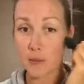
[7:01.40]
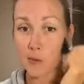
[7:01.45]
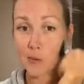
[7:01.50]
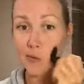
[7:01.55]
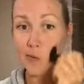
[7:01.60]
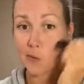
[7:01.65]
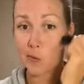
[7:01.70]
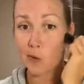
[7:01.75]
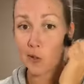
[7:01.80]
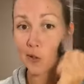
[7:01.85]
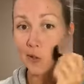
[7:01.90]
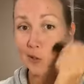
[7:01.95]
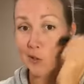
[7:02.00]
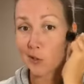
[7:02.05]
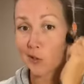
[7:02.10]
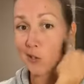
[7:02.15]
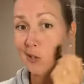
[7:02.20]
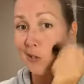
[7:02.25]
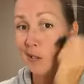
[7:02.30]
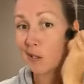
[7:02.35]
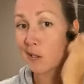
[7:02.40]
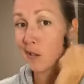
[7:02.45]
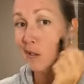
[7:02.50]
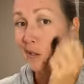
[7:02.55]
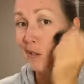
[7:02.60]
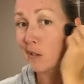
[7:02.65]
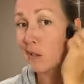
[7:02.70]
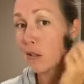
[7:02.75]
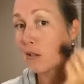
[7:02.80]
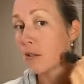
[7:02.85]
before, you just kind of
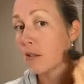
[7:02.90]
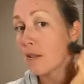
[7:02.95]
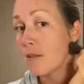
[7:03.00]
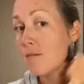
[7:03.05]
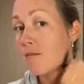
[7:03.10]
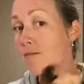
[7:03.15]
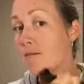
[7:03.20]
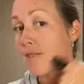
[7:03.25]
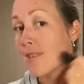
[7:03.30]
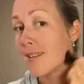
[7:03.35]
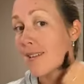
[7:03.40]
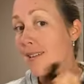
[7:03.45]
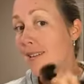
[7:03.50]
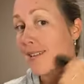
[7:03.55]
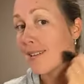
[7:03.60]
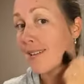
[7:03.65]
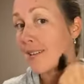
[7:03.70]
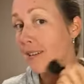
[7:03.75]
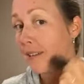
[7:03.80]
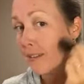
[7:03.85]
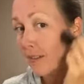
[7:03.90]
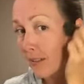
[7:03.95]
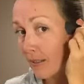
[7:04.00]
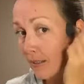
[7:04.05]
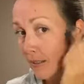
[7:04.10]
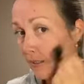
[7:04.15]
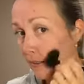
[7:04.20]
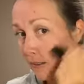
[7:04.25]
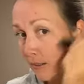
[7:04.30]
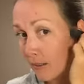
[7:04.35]
blend it
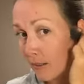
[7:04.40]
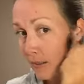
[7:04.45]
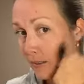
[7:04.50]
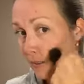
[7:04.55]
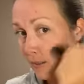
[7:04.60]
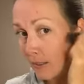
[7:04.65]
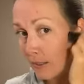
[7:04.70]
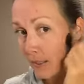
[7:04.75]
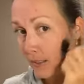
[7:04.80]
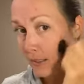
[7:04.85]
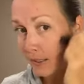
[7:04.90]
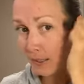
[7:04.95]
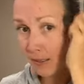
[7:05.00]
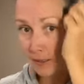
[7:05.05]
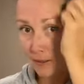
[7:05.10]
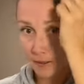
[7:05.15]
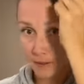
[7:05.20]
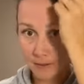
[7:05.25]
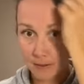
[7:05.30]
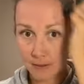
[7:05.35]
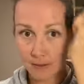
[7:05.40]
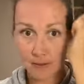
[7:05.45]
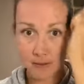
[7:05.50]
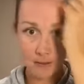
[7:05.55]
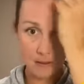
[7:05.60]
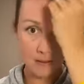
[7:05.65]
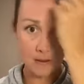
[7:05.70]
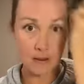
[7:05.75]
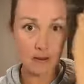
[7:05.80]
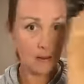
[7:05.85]
in
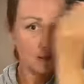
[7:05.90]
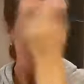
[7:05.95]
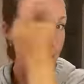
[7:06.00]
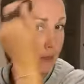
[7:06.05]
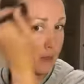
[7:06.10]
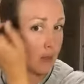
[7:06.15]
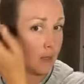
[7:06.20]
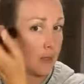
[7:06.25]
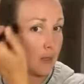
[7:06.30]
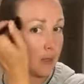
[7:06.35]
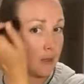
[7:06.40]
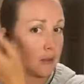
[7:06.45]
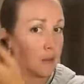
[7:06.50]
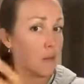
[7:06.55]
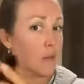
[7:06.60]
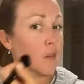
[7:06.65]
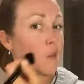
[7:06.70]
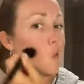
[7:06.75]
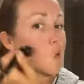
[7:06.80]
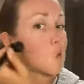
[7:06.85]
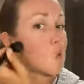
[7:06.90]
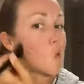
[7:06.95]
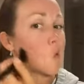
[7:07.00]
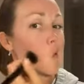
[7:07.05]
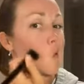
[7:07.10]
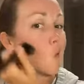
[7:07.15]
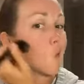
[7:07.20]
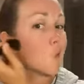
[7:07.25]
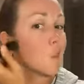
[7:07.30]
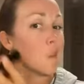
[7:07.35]
and
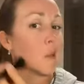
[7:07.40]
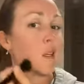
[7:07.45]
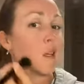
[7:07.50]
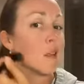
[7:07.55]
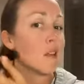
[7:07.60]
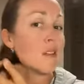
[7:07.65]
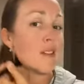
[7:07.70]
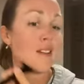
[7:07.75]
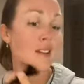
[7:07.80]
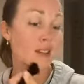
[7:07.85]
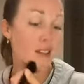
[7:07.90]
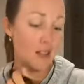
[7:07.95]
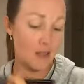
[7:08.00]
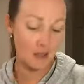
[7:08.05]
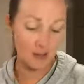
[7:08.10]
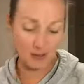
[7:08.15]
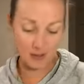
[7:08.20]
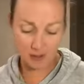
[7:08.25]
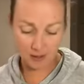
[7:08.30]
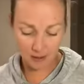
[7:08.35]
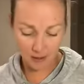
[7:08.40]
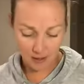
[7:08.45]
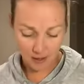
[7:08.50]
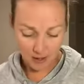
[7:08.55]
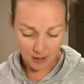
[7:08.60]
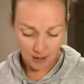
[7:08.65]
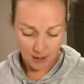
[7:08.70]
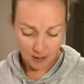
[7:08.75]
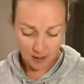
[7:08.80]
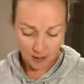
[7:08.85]
go from there. And
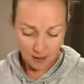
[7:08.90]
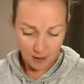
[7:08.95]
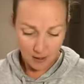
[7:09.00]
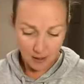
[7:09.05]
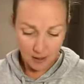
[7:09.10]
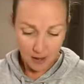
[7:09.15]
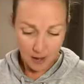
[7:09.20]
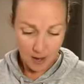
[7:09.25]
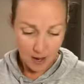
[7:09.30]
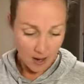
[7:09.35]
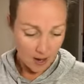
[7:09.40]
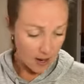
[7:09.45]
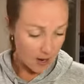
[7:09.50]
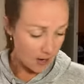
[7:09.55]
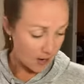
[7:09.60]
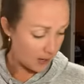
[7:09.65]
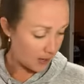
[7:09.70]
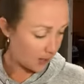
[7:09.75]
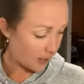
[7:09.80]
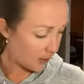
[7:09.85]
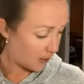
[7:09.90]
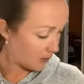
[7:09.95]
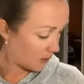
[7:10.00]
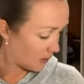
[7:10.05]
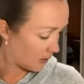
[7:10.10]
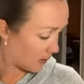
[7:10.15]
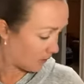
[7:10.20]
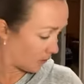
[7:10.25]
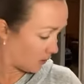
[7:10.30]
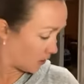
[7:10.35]
I
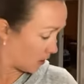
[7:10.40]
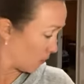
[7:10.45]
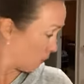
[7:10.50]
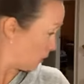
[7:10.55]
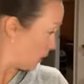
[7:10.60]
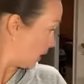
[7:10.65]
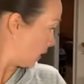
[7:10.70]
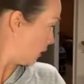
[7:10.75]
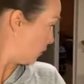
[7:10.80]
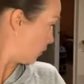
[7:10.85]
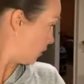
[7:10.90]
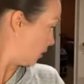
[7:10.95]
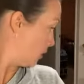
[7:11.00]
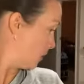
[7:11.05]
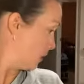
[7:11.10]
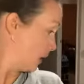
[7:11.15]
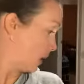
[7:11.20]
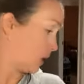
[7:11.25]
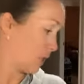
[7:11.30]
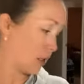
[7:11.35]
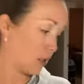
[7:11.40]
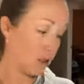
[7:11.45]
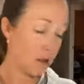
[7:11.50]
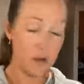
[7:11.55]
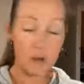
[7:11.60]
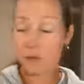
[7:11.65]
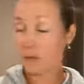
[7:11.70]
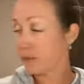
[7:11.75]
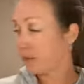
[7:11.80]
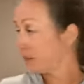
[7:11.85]
haven't done what I normally
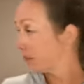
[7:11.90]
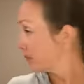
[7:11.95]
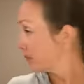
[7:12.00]
do,